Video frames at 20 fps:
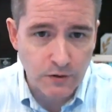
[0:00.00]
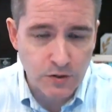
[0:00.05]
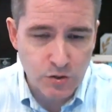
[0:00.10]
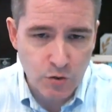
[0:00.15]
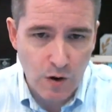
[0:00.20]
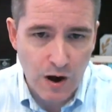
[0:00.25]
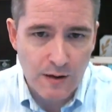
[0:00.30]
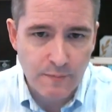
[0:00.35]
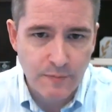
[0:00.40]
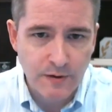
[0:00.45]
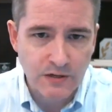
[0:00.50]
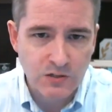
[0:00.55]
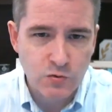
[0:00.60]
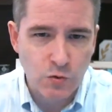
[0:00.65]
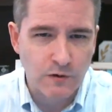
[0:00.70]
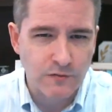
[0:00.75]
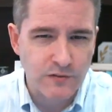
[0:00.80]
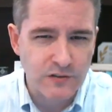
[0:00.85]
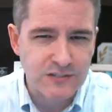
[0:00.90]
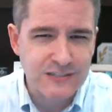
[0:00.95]
describing,
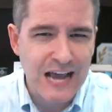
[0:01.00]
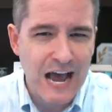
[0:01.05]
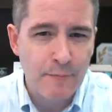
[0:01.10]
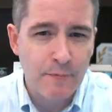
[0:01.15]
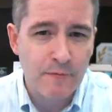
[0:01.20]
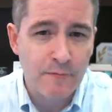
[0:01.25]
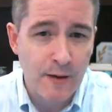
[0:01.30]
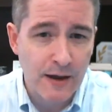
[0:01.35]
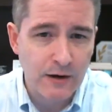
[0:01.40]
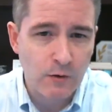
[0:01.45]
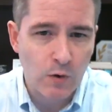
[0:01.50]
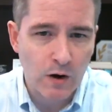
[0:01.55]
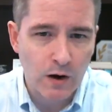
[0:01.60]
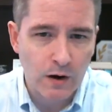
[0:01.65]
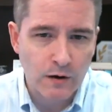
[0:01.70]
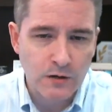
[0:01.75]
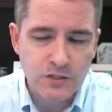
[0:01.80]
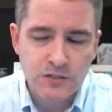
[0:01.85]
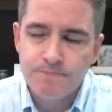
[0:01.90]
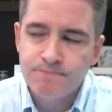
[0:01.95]
sort of this top of mind
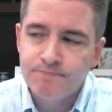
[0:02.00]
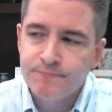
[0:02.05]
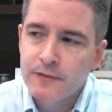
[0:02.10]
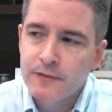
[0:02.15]
awareness,